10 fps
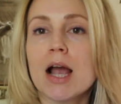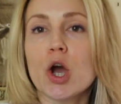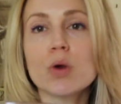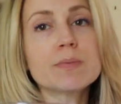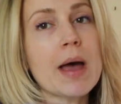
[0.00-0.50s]

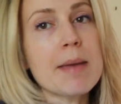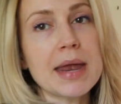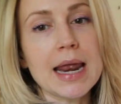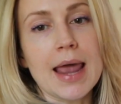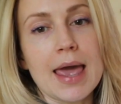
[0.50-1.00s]
goes by
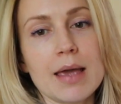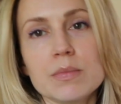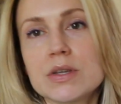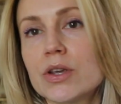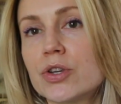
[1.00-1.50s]
many
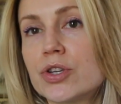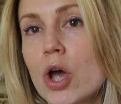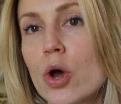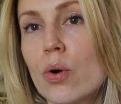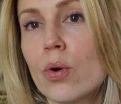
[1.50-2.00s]
names,
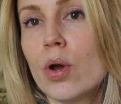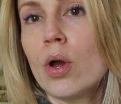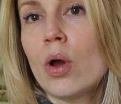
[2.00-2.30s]
so